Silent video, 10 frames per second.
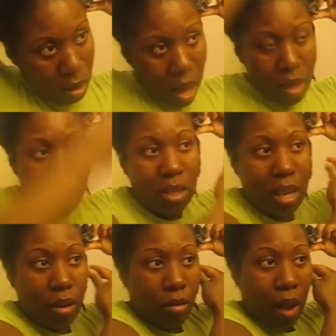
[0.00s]
And you're
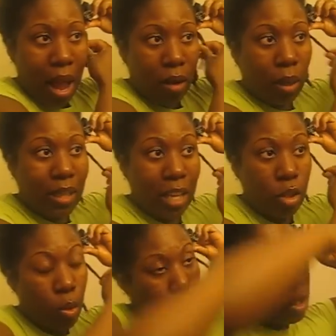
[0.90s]
sitting around like that
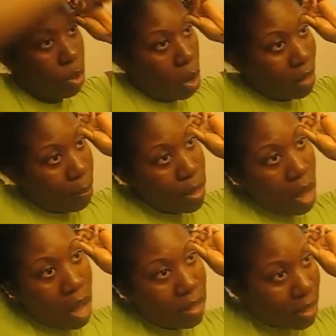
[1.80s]
stupid song that
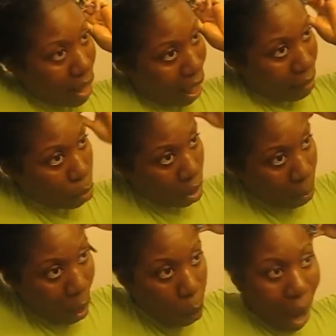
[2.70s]
Beyonce had talking about,